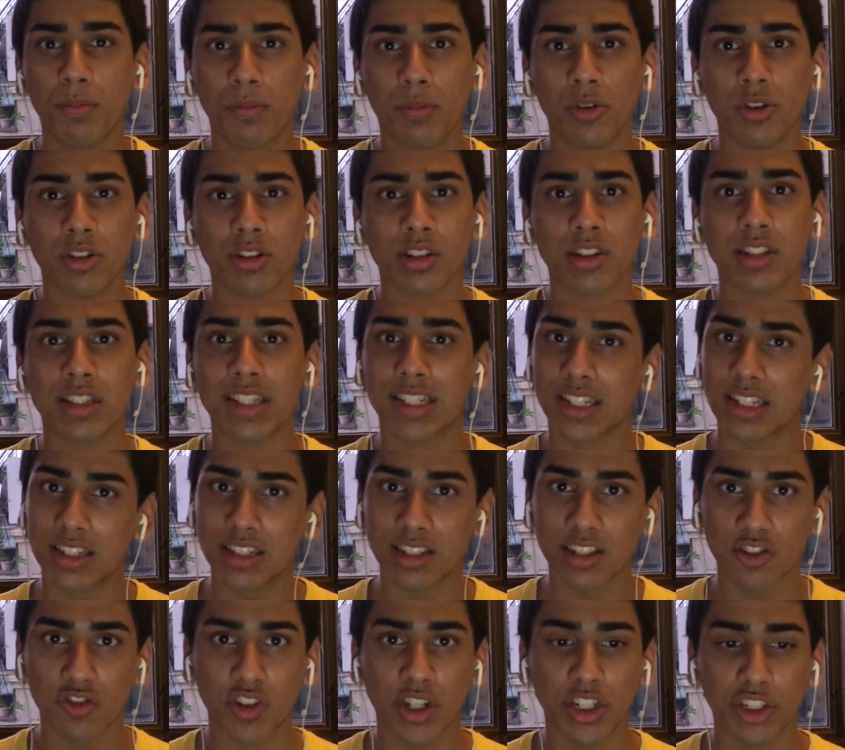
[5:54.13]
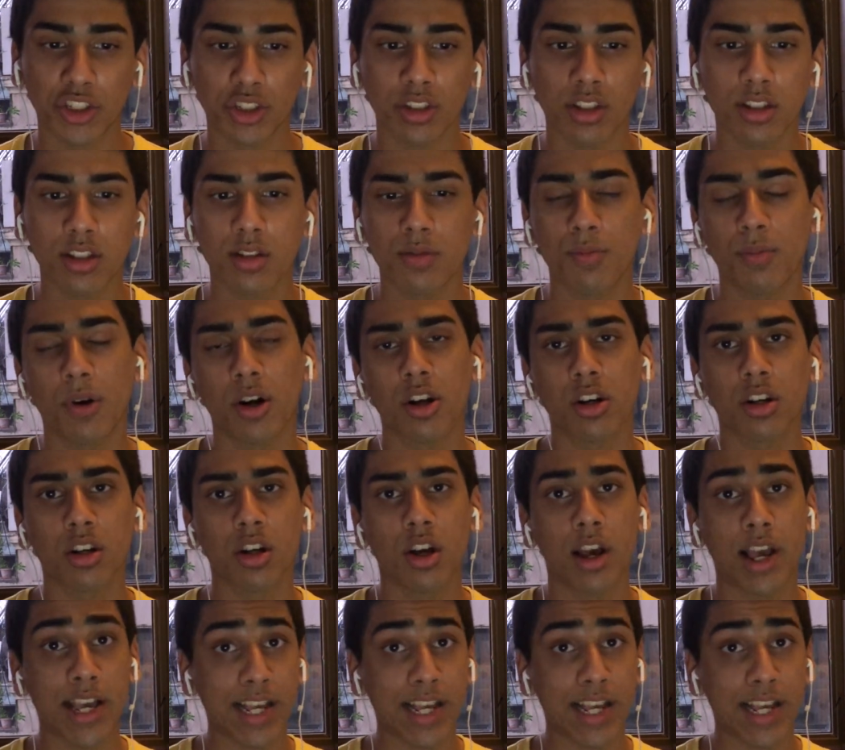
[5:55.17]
person's suggestions, but